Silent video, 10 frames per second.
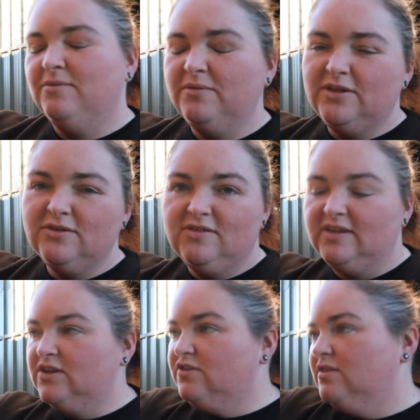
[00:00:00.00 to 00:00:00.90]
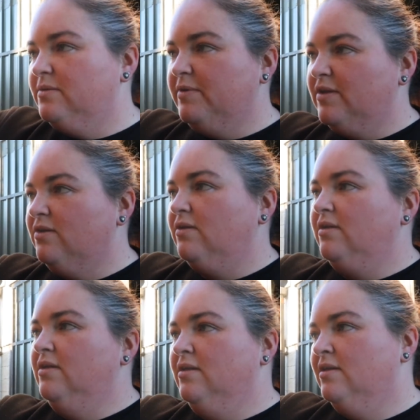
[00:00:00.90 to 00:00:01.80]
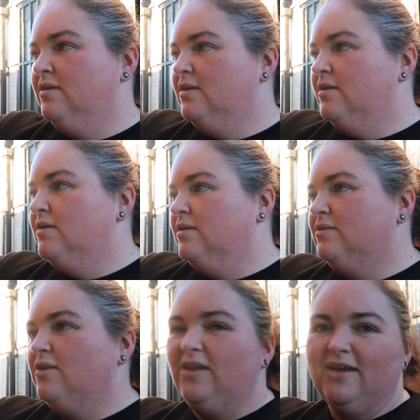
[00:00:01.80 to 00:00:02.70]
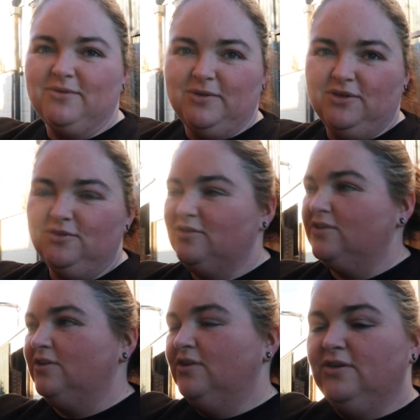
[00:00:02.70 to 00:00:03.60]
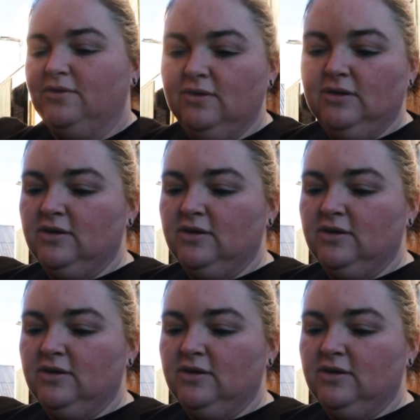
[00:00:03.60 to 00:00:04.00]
well, we do see each other, but not like we used to, you know,